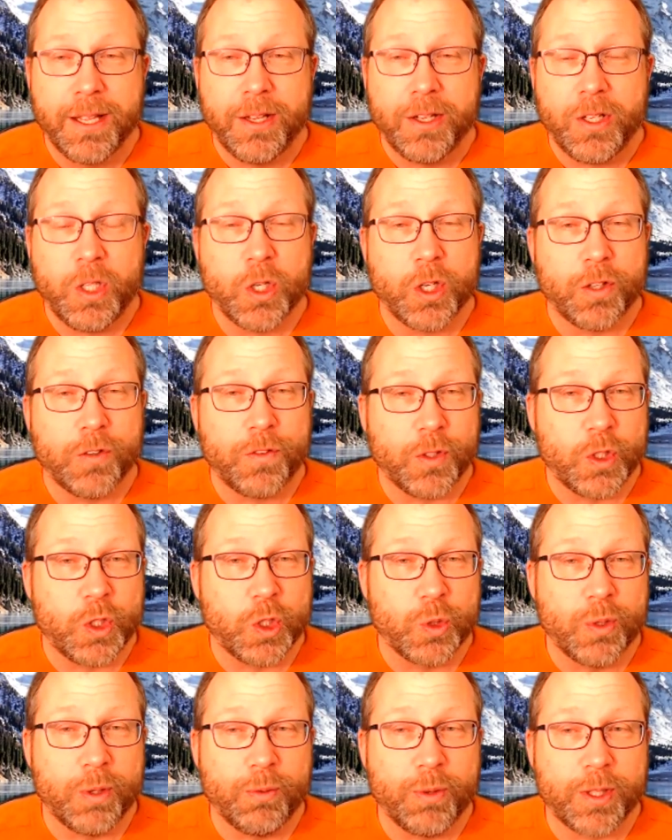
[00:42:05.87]
If you
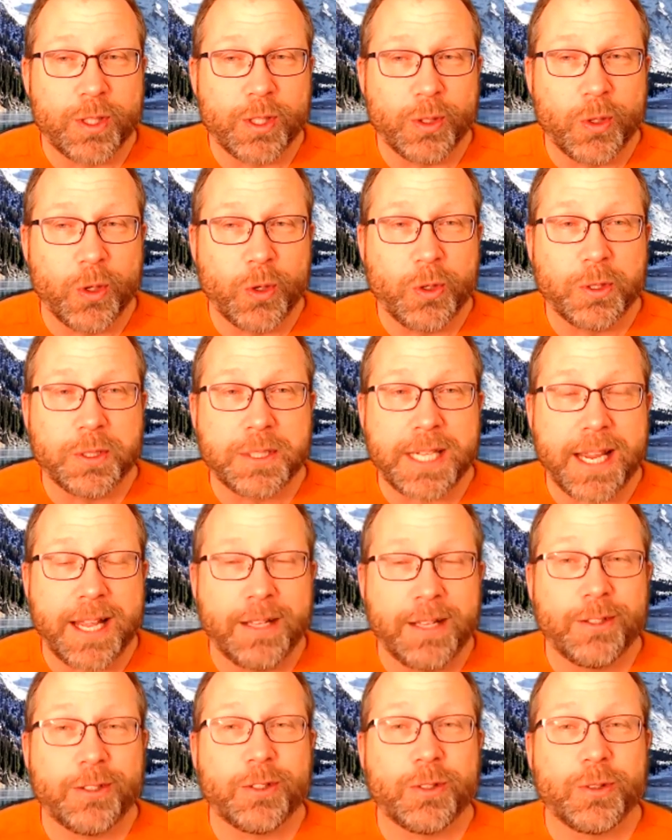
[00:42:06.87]
do it with a local
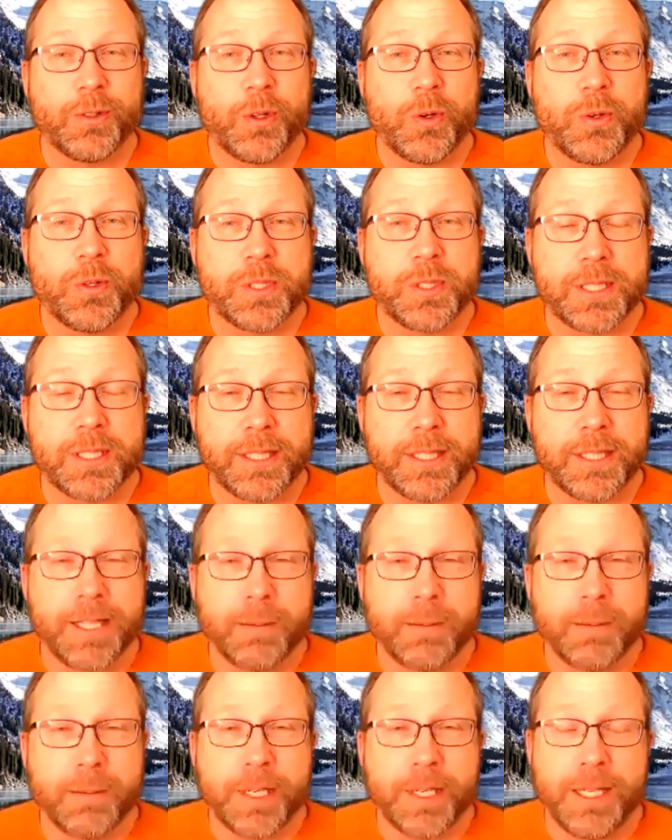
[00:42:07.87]
talent or a local
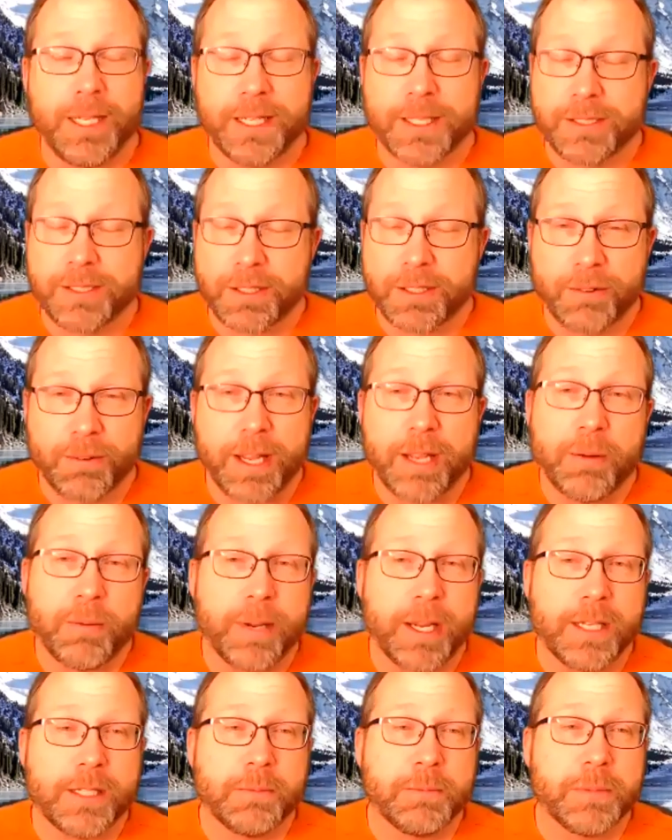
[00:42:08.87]
celebrity, it's a great
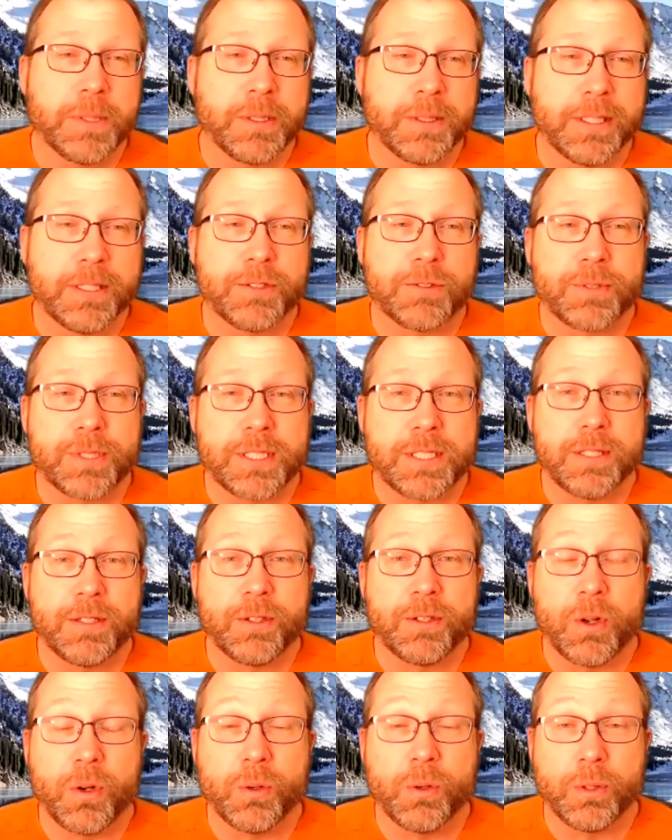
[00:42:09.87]
way to build interest in
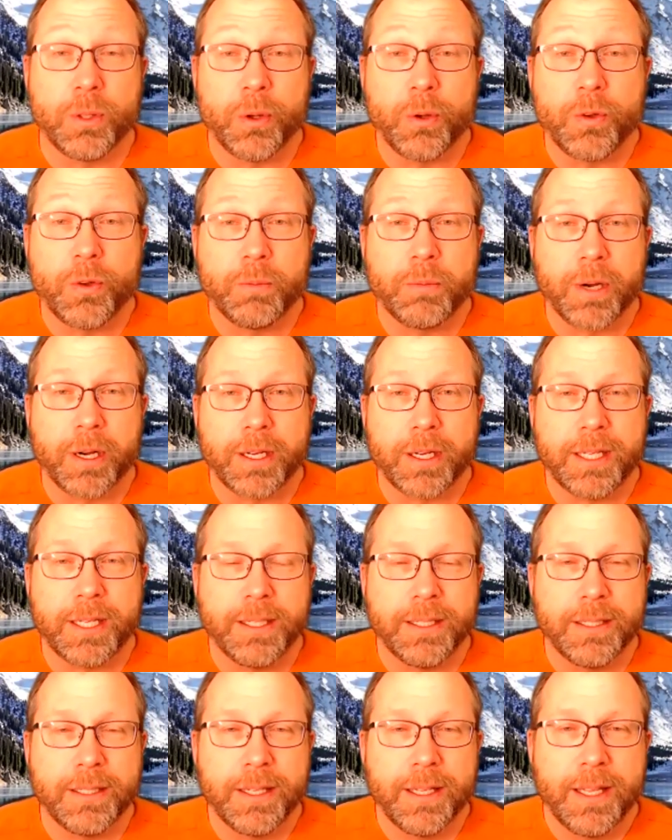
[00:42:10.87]
your own local
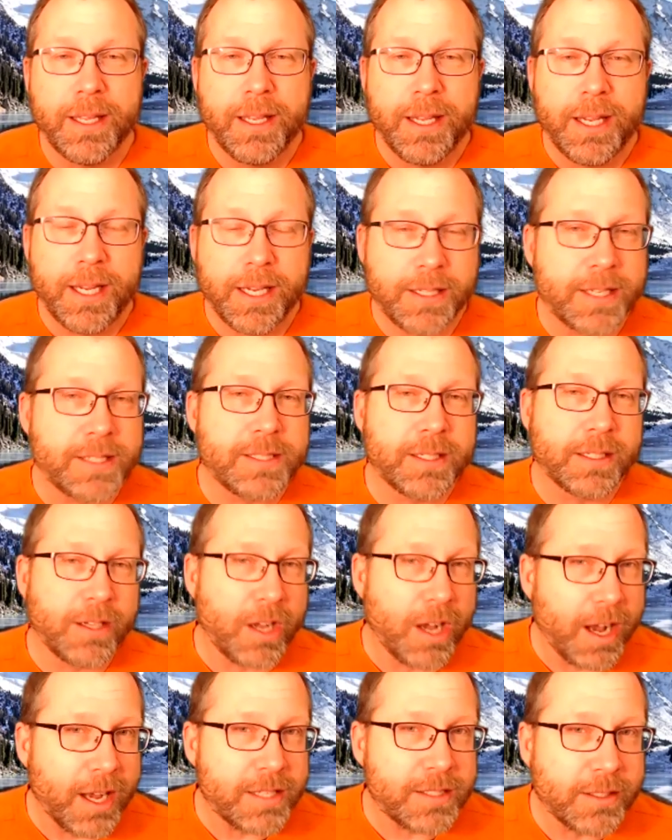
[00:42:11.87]
market. It doesn't
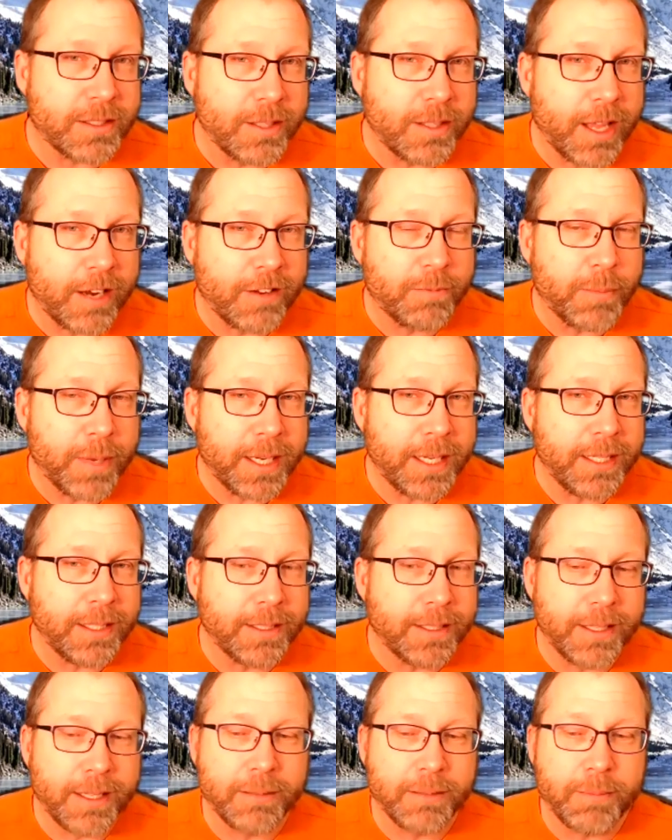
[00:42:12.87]
cost a lot of money,
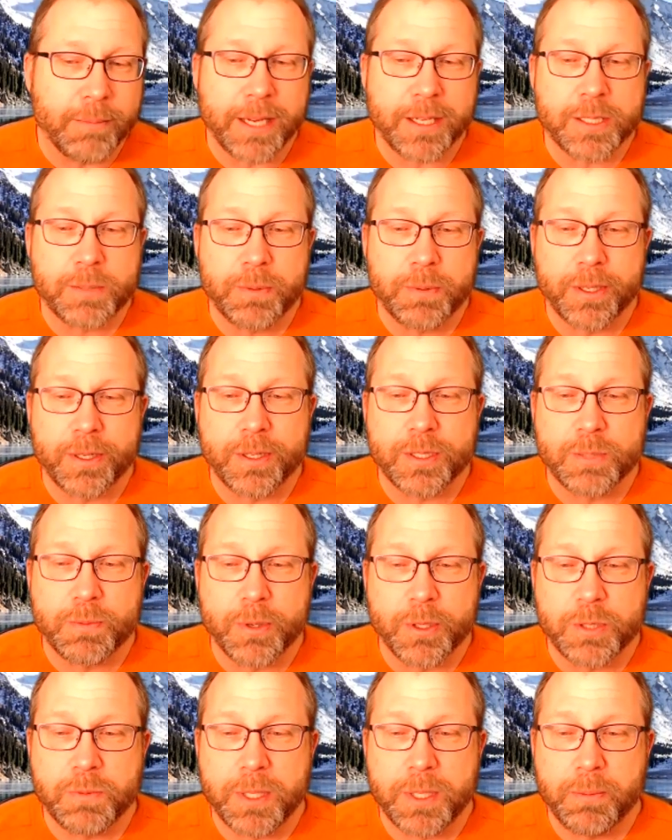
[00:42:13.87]
and in my experience,
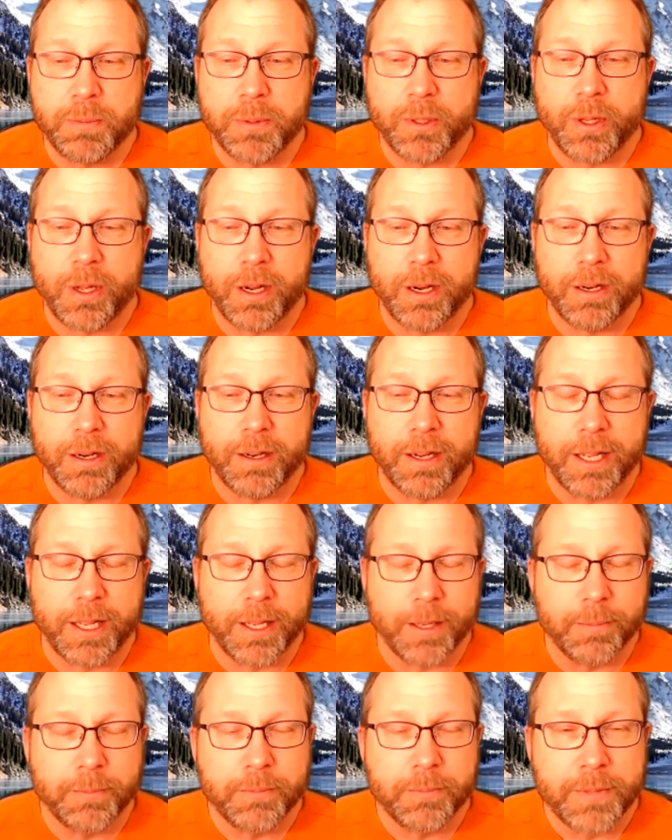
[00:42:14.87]
most people
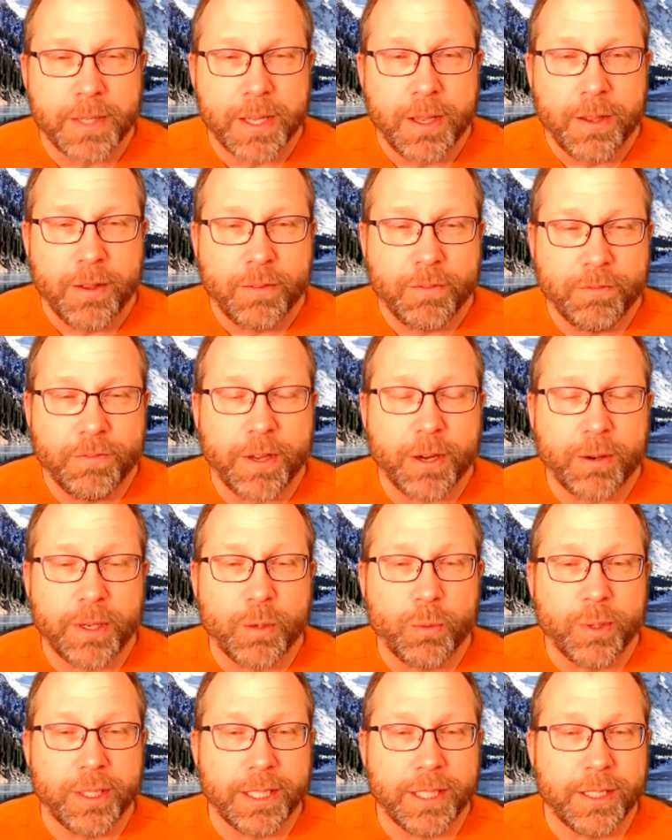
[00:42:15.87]
are very
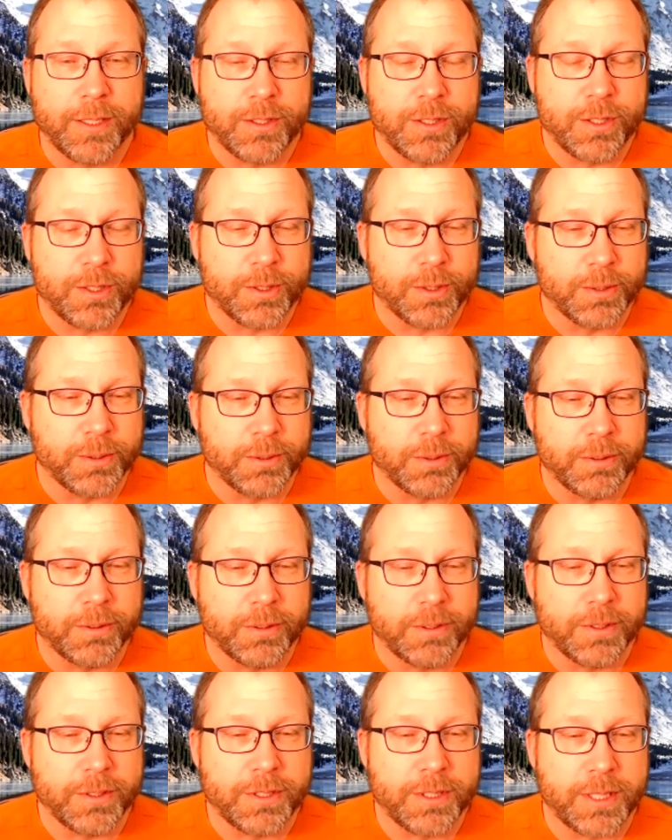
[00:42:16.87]
willing to
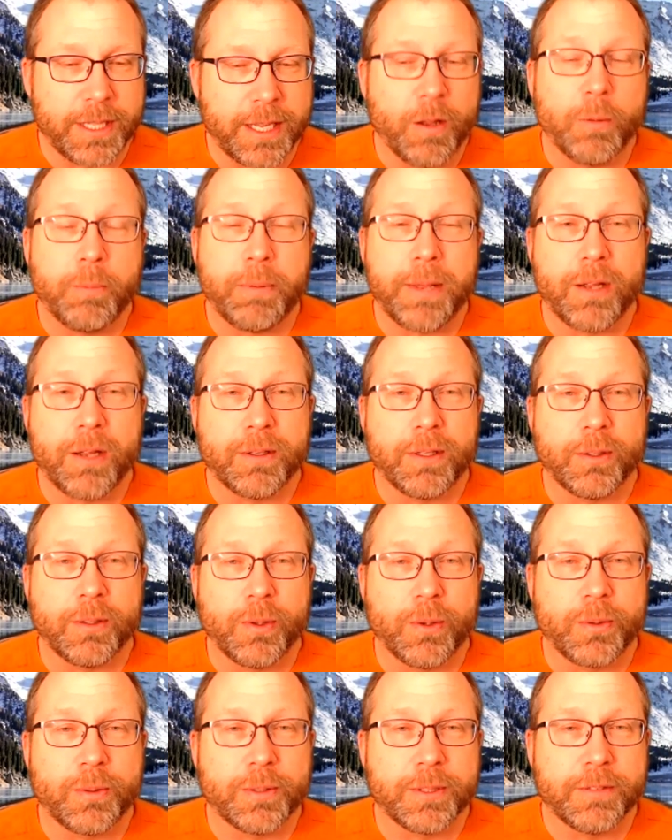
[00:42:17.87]
help out a
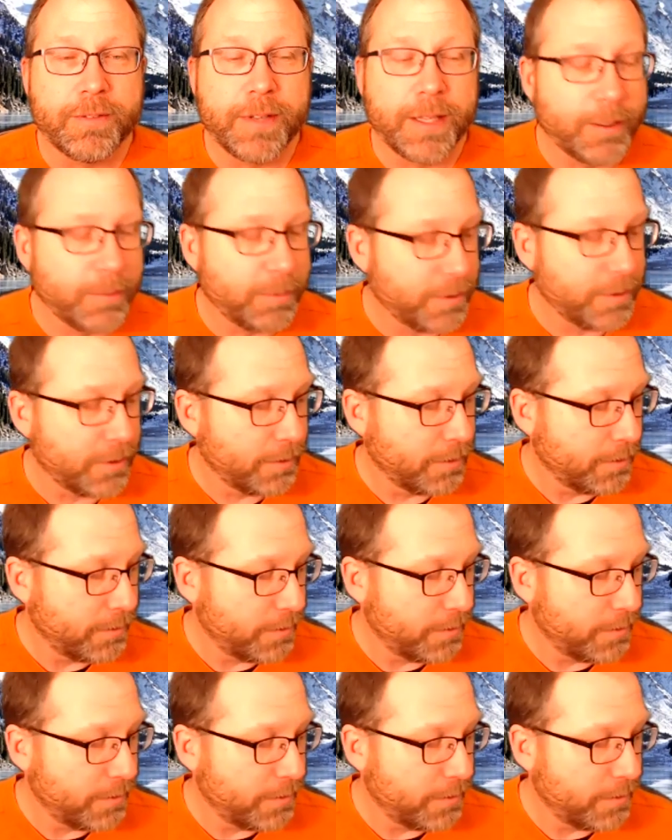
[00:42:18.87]
local developer.